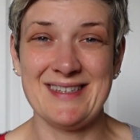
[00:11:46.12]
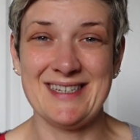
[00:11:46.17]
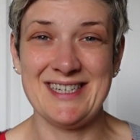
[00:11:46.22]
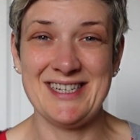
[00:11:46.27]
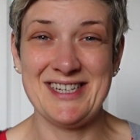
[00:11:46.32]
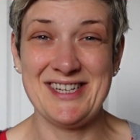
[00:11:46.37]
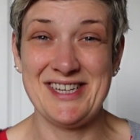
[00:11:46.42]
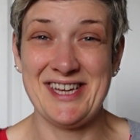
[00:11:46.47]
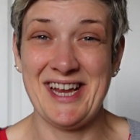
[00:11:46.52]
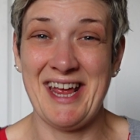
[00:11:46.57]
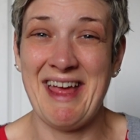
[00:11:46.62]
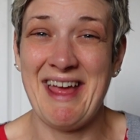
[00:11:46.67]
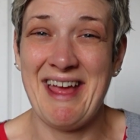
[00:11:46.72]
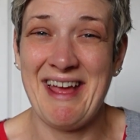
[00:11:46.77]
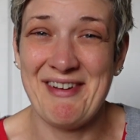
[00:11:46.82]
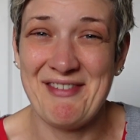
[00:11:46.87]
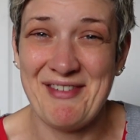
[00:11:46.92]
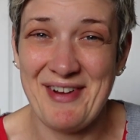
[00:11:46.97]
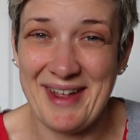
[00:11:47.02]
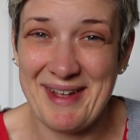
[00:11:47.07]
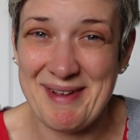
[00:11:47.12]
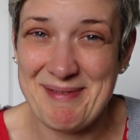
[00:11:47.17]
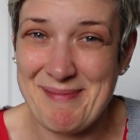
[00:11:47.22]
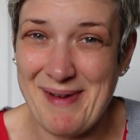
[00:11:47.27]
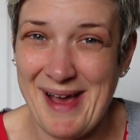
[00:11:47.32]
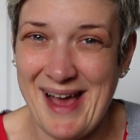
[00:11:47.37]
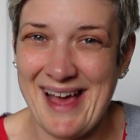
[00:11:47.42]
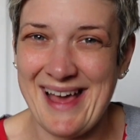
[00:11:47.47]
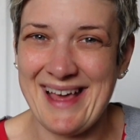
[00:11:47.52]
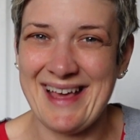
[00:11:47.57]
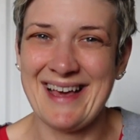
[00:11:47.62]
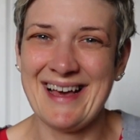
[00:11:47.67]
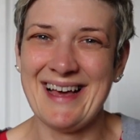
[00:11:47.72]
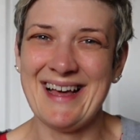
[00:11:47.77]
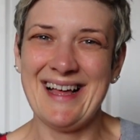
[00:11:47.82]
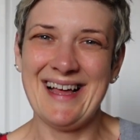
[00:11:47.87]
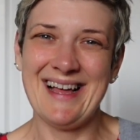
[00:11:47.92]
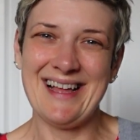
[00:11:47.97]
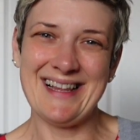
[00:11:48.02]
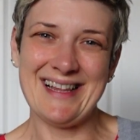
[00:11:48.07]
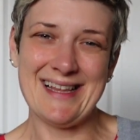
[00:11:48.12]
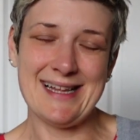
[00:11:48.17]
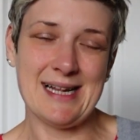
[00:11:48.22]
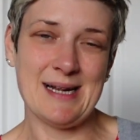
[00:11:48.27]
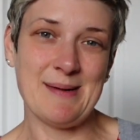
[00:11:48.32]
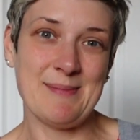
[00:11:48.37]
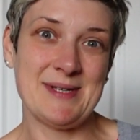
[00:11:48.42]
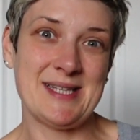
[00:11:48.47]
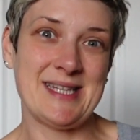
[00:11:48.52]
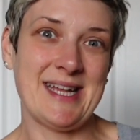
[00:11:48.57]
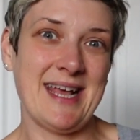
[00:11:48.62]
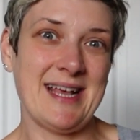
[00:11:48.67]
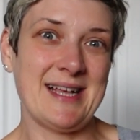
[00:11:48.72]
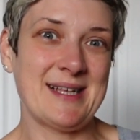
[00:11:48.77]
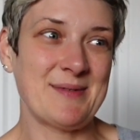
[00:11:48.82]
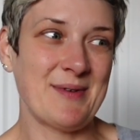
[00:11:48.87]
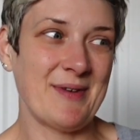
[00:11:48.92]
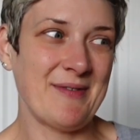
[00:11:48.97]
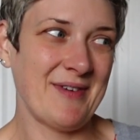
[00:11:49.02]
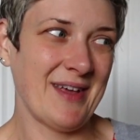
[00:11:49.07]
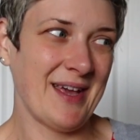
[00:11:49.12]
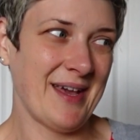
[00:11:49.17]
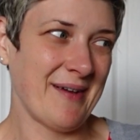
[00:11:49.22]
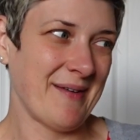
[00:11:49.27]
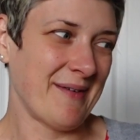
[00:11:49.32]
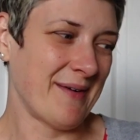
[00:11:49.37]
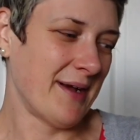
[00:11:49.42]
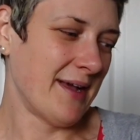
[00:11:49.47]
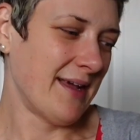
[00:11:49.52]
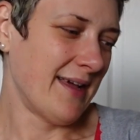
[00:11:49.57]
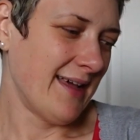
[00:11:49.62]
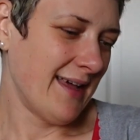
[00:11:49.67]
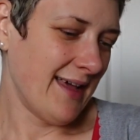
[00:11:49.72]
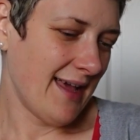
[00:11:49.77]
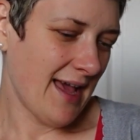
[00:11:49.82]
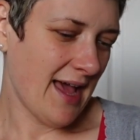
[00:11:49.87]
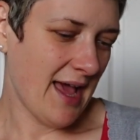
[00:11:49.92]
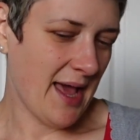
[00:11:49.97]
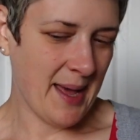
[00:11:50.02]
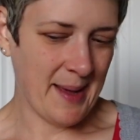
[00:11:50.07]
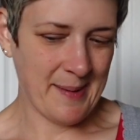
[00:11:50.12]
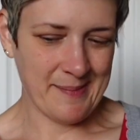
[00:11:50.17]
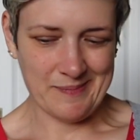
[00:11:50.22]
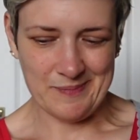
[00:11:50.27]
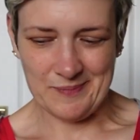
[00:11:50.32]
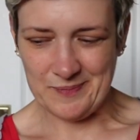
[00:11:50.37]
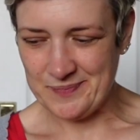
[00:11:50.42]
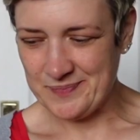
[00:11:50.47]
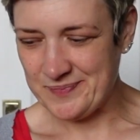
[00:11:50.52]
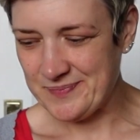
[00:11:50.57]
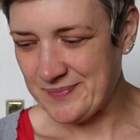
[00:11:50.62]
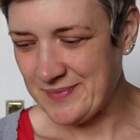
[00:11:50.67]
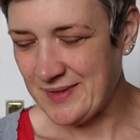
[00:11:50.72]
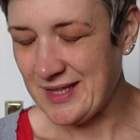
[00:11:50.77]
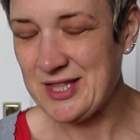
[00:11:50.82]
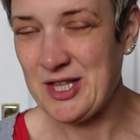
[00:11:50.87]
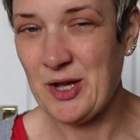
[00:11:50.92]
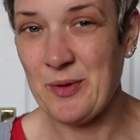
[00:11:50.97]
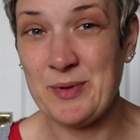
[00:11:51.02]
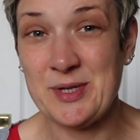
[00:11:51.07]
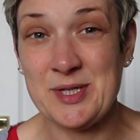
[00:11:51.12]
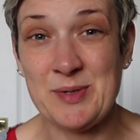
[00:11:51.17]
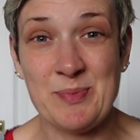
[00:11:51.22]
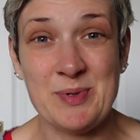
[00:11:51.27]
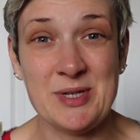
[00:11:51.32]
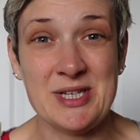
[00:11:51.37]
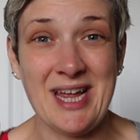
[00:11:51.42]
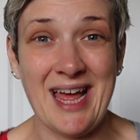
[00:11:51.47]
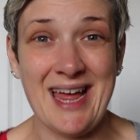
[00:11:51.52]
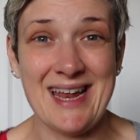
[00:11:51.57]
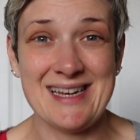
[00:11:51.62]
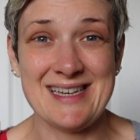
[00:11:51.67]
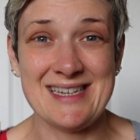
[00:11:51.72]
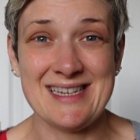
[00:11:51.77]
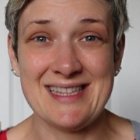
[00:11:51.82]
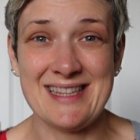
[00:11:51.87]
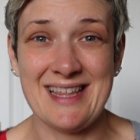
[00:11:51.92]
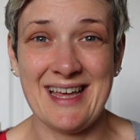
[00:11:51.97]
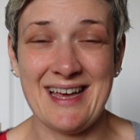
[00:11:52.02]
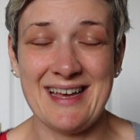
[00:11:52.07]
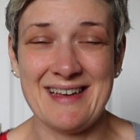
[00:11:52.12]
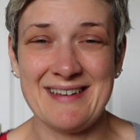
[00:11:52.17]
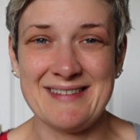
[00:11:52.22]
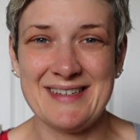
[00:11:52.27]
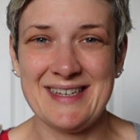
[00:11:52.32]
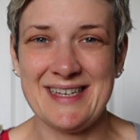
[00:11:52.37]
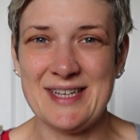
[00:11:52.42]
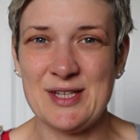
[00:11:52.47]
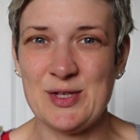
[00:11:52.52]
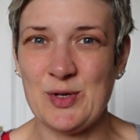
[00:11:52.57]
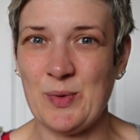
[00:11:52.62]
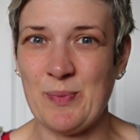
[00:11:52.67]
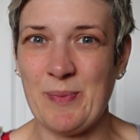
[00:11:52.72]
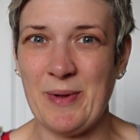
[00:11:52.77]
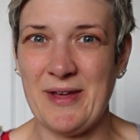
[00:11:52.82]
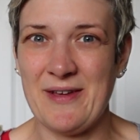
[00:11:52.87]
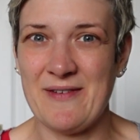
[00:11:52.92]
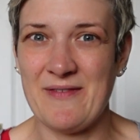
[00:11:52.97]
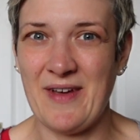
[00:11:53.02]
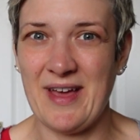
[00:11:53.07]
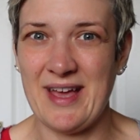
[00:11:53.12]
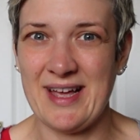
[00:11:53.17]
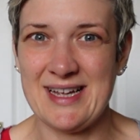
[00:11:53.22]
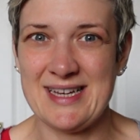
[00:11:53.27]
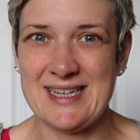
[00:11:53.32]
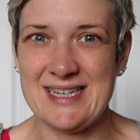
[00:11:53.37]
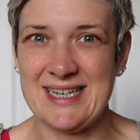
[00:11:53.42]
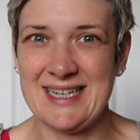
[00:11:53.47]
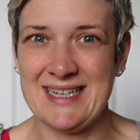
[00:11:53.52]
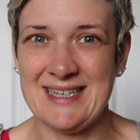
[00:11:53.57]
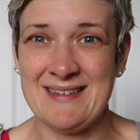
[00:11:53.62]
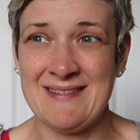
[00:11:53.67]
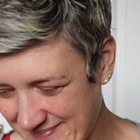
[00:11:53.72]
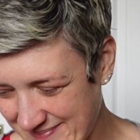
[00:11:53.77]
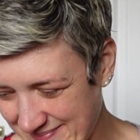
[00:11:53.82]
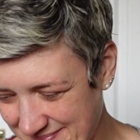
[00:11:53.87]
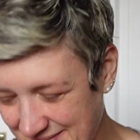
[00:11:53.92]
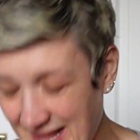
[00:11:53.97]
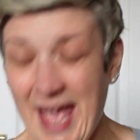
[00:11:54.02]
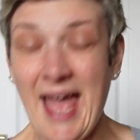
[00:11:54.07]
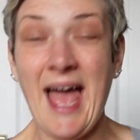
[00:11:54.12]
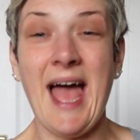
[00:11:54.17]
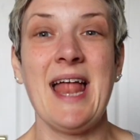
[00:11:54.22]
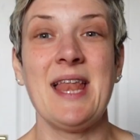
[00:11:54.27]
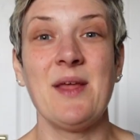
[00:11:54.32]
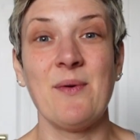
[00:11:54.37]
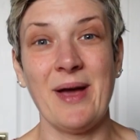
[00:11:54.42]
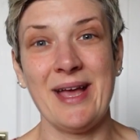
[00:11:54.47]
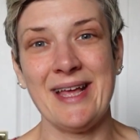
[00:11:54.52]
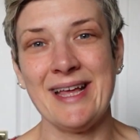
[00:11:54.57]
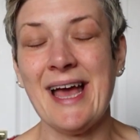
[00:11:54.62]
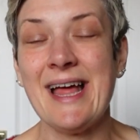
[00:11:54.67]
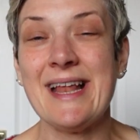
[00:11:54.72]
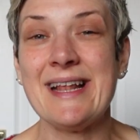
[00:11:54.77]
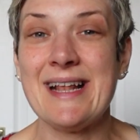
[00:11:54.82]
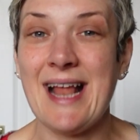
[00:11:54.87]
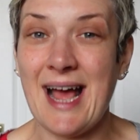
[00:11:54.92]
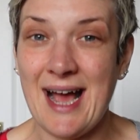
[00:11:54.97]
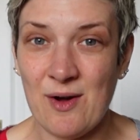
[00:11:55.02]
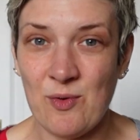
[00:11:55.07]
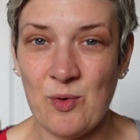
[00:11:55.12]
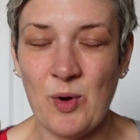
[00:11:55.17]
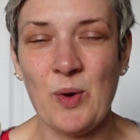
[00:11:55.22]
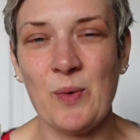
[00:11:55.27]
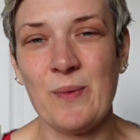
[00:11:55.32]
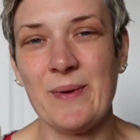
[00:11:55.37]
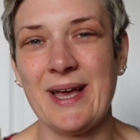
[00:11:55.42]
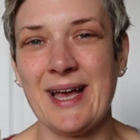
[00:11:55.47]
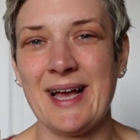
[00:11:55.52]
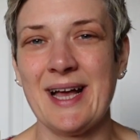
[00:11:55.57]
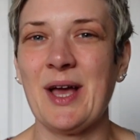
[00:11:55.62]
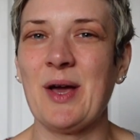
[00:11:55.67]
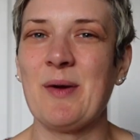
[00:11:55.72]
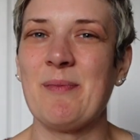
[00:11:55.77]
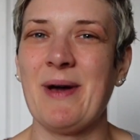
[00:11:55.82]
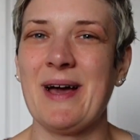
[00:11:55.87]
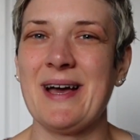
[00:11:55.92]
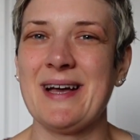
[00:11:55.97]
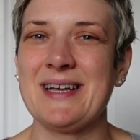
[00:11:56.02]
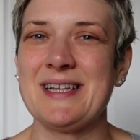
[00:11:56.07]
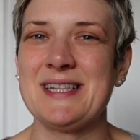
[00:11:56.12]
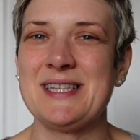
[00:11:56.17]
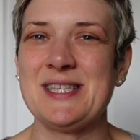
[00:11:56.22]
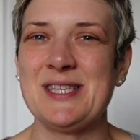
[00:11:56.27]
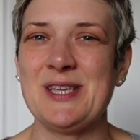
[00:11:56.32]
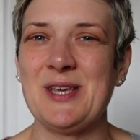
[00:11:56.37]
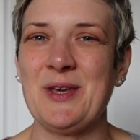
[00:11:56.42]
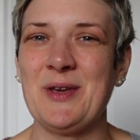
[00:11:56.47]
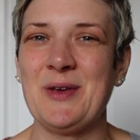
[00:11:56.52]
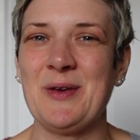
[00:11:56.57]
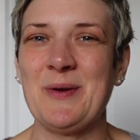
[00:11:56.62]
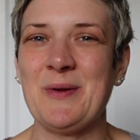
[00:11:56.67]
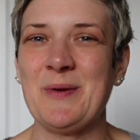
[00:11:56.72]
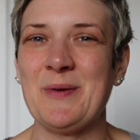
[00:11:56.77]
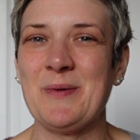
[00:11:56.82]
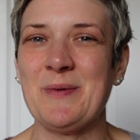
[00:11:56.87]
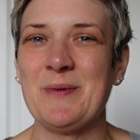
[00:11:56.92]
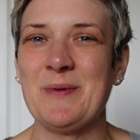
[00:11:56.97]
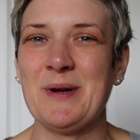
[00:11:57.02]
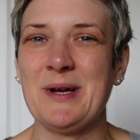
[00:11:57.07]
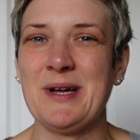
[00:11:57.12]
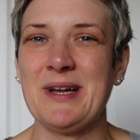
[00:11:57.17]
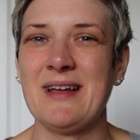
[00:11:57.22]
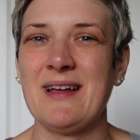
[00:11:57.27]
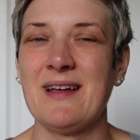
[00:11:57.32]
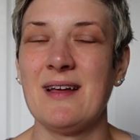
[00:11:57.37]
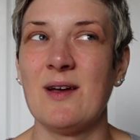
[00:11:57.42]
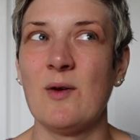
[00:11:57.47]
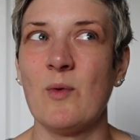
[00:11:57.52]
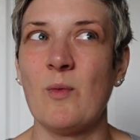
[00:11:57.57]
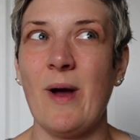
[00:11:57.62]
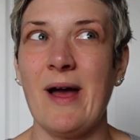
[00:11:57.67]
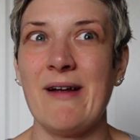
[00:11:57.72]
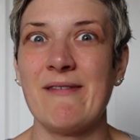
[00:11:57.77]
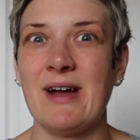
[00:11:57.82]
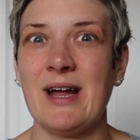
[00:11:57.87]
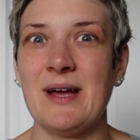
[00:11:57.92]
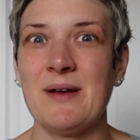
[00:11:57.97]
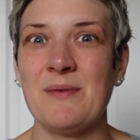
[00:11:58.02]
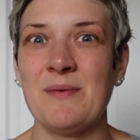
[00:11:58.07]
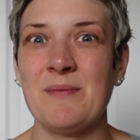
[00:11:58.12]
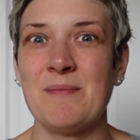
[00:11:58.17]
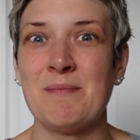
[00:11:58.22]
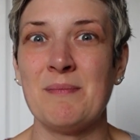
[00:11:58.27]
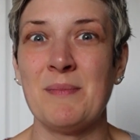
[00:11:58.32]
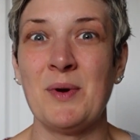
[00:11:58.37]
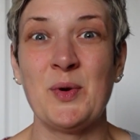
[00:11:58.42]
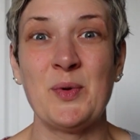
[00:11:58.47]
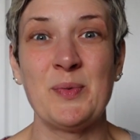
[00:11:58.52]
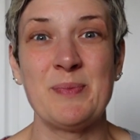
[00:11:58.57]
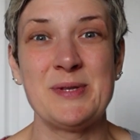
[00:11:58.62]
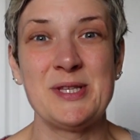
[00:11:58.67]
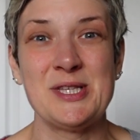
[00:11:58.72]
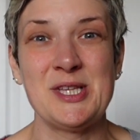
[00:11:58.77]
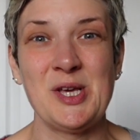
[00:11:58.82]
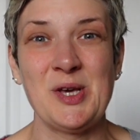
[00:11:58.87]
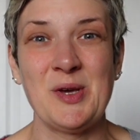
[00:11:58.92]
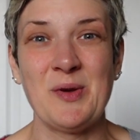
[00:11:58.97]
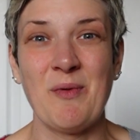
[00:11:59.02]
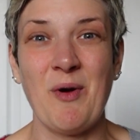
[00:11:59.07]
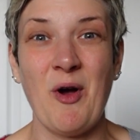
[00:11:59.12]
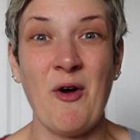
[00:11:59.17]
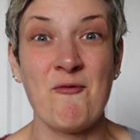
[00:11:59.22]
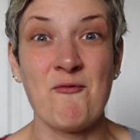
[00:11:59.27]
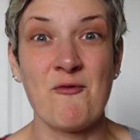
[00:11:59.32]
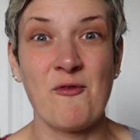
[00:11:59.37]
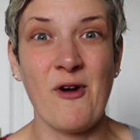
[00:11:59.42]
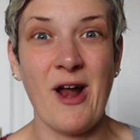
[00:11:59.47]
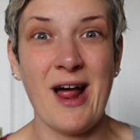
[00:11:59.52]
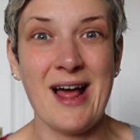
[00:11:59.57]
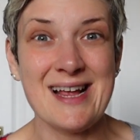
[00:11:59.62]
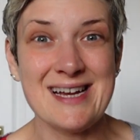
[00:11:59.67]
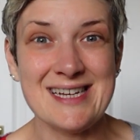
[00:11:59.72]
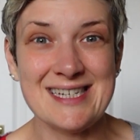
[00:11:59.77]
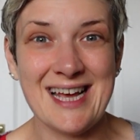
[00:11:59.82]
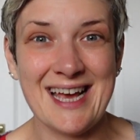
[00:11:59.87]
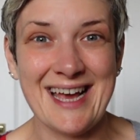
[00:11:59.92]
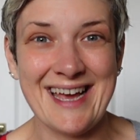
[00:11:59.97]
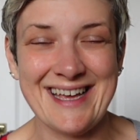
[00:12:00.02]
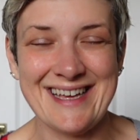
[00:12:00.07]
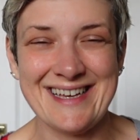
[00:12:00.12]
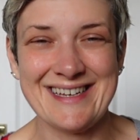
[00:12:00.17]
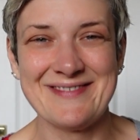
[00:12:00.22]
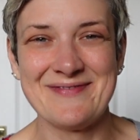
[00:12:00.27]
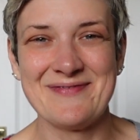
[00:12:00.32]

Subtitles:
sharing my little mistakes with you. Don't want to pretend that it's all perfect. Anyway, now we can go back to where I'm up to on Friday.